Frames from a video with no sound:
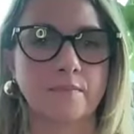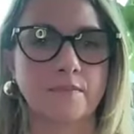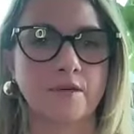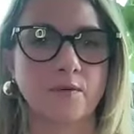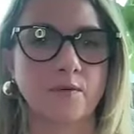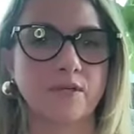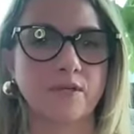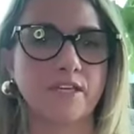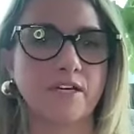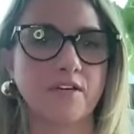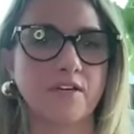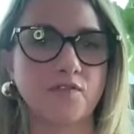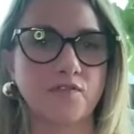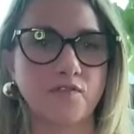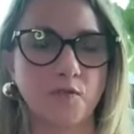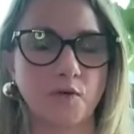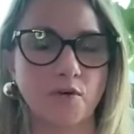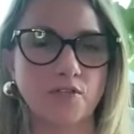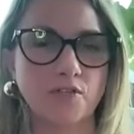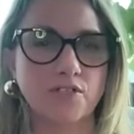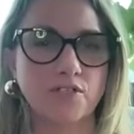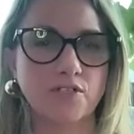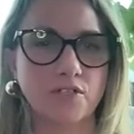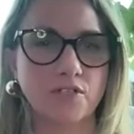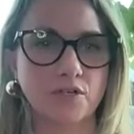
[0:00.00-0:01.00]
It would like
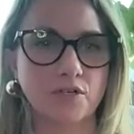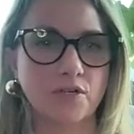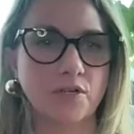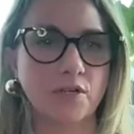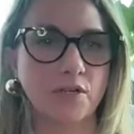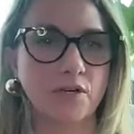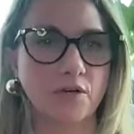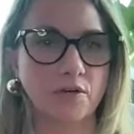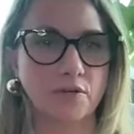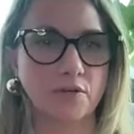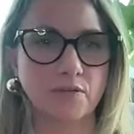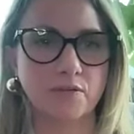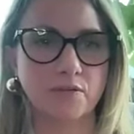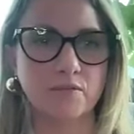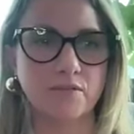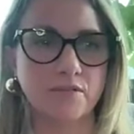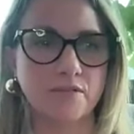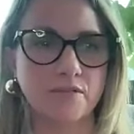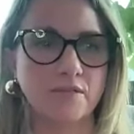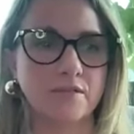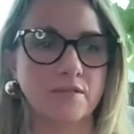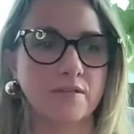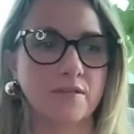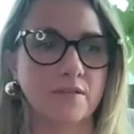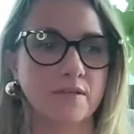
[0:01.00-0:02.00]

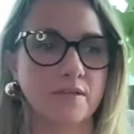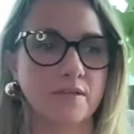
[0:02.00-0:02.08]
close.